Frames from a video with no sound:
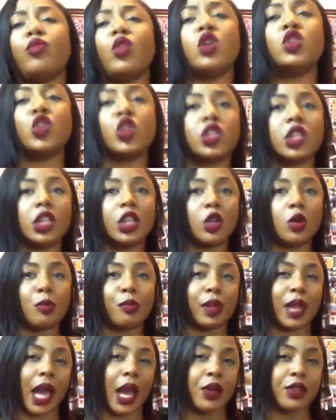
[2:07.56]
So it's a little
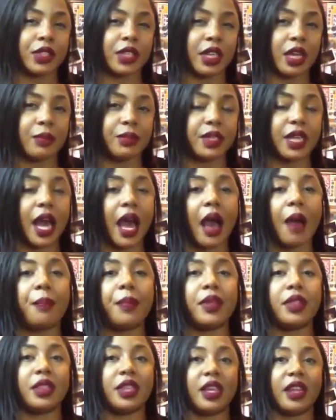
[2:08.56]
blousy up
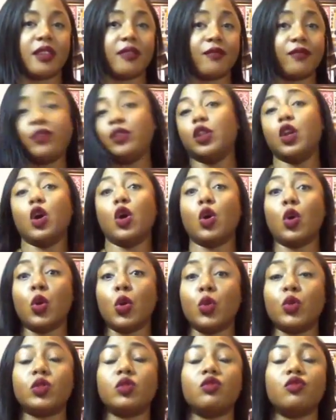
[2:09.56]
top, and then it
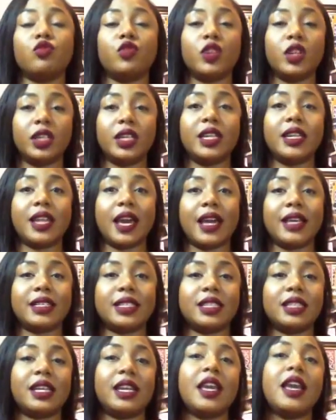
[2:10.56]
flows really
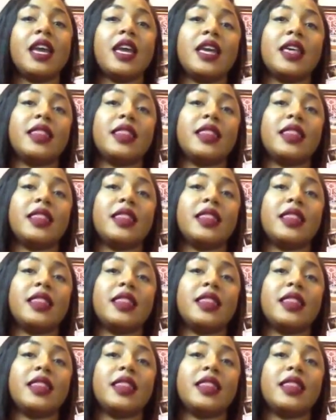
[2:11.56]
nicely.